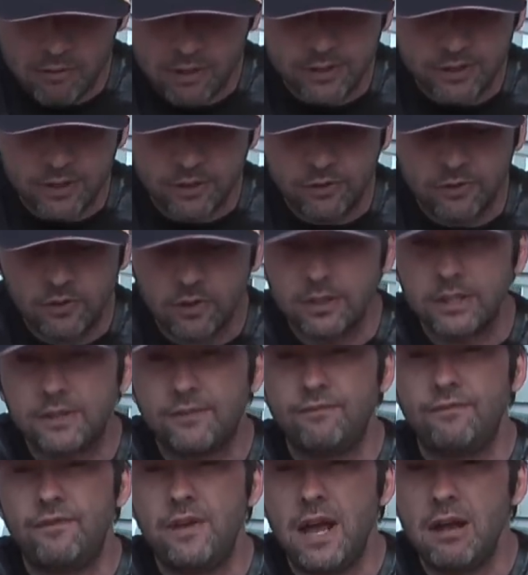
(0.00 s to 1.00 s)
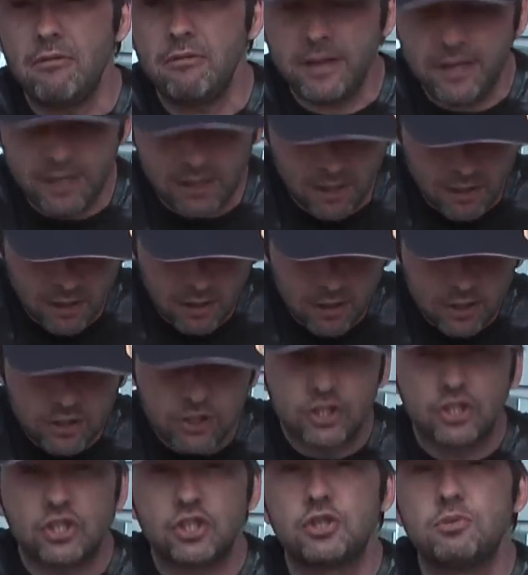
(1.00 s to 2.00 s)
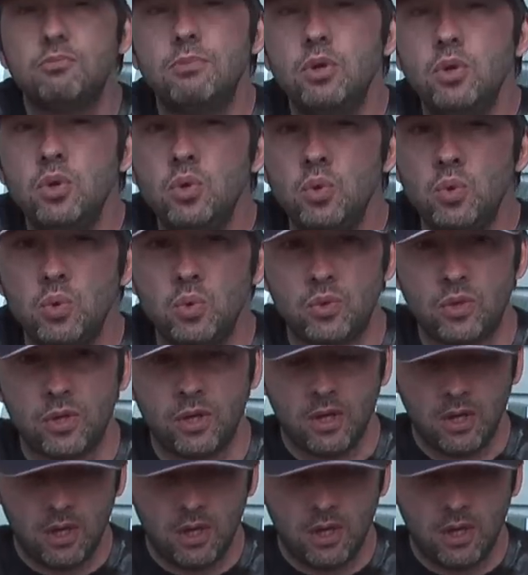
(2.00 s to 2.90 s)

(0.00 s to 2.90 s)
it. So you've got this very smooth,